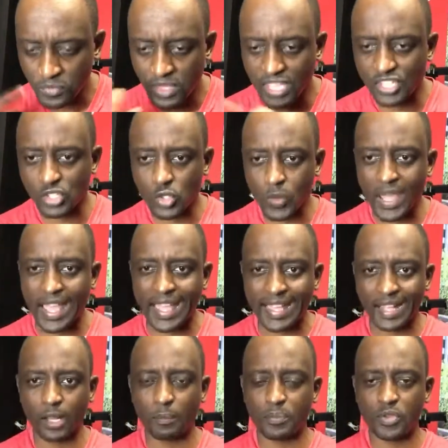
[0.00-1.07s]
is to
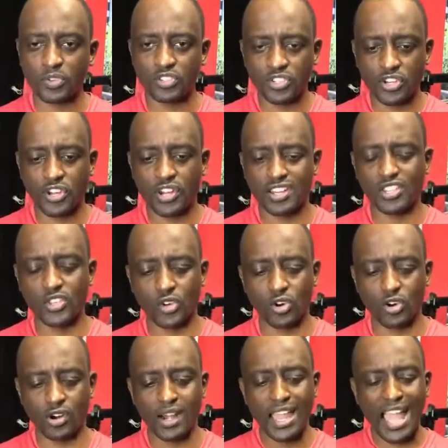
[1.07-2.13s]
help you turn
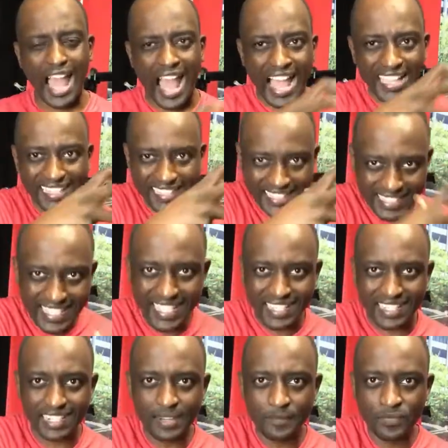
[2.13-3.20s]
your
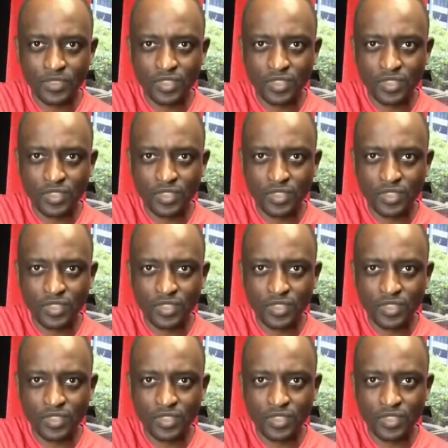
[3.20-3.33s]
idea